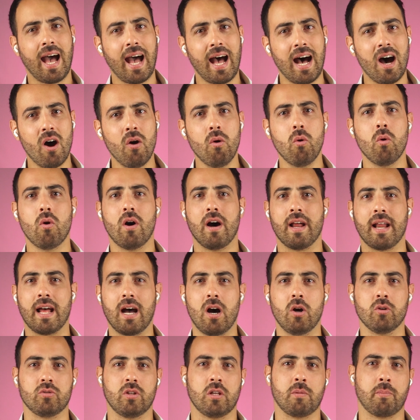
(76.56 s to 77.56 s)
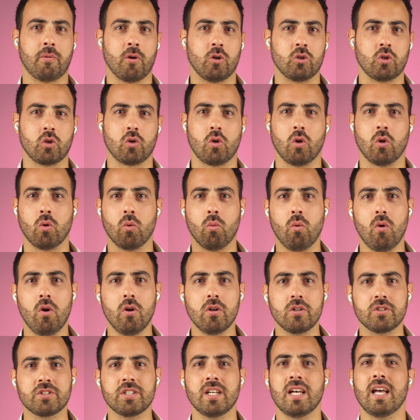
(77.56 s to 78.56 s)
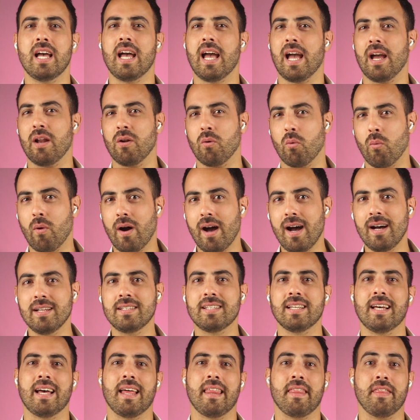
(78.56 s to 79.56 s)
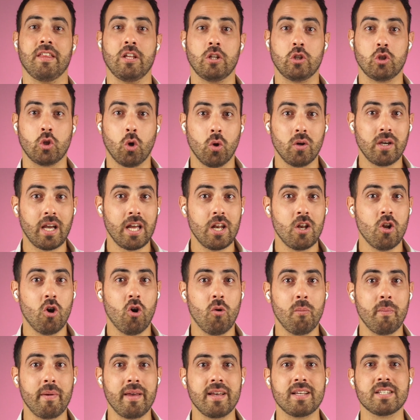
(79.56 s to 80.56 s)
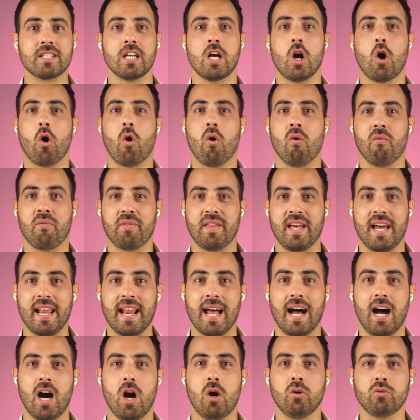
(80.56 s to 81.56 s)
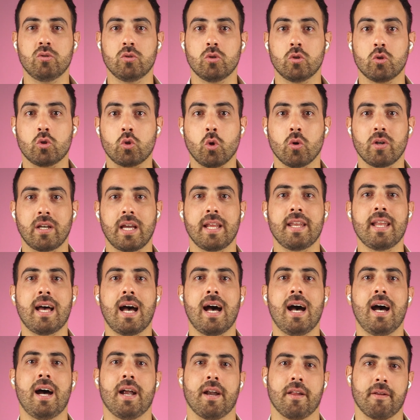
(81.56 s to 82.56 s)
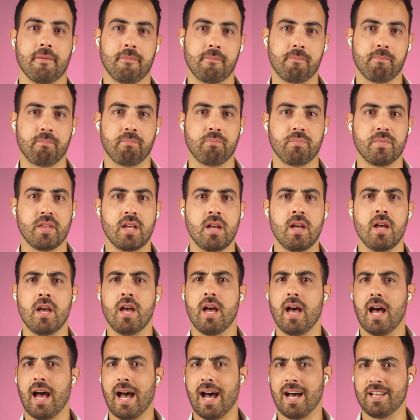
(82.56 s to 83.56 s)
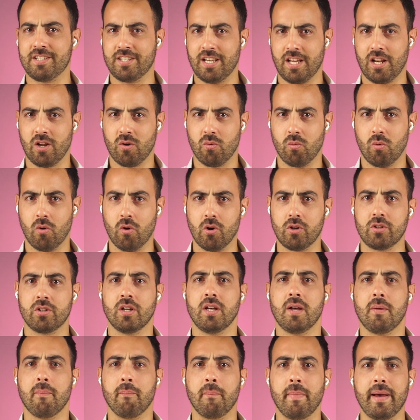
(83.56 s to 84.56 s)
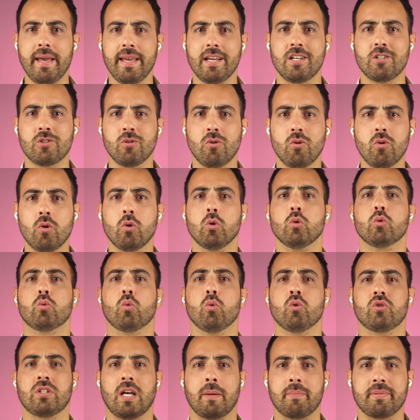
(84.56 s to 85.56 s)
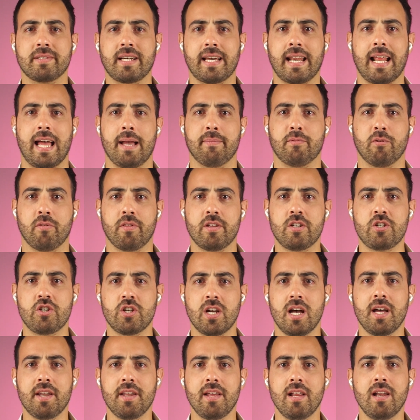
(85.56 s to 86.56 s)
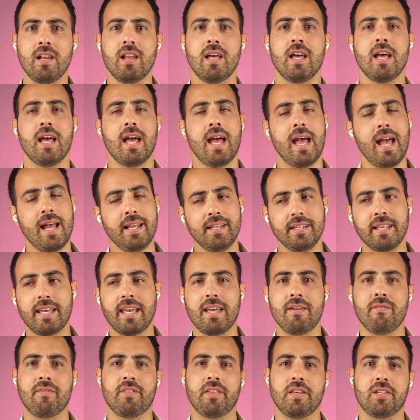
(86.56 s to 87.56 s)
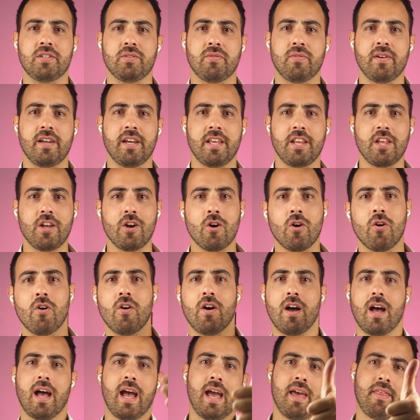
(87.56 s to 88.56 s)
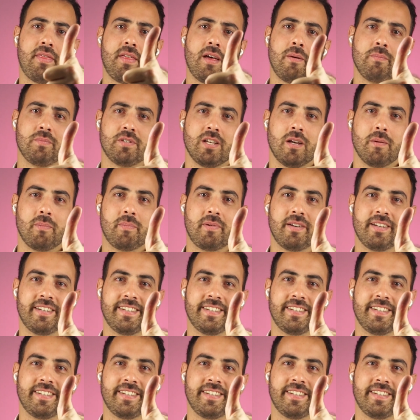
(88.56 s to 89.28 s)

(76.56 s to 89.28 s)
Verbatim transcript: how Router Protocol works, and what the tokenomics of the ROUTE token are. As a reward, make sure to subscribe to the channel and give this video a thumbs up.